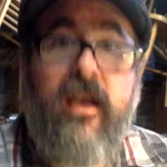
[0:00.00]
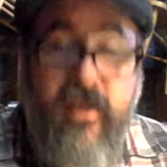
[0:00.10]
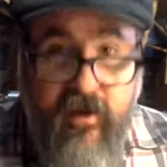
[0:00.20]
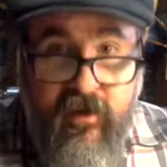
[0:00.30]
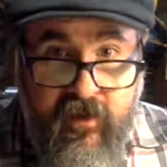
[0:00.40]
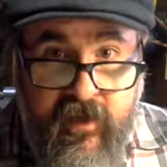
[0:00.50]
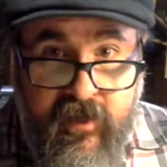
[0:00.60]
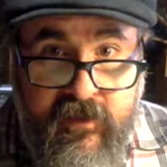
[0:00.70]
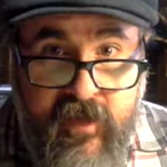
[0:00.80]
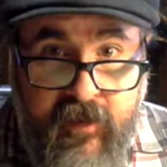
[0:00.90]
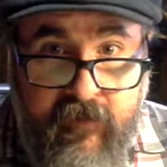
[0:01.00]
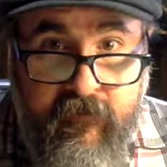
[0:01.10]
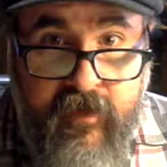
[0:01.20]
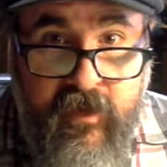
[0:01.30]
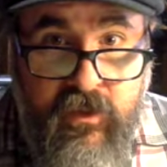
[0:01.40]
here is a
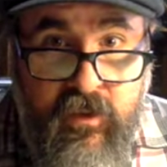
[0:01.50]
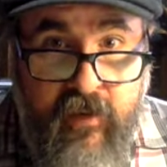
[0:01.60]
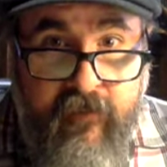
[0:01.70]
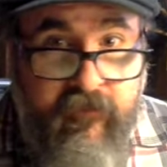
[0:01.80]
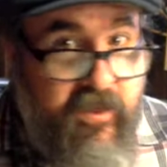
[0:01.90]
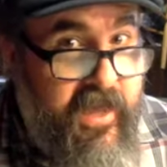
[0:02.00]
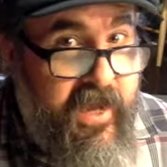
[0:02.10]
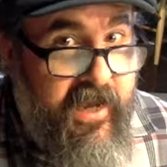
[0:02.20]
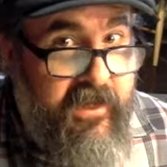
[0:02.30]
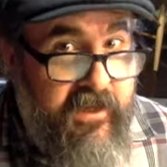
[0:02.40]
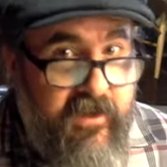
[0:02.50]
video of that.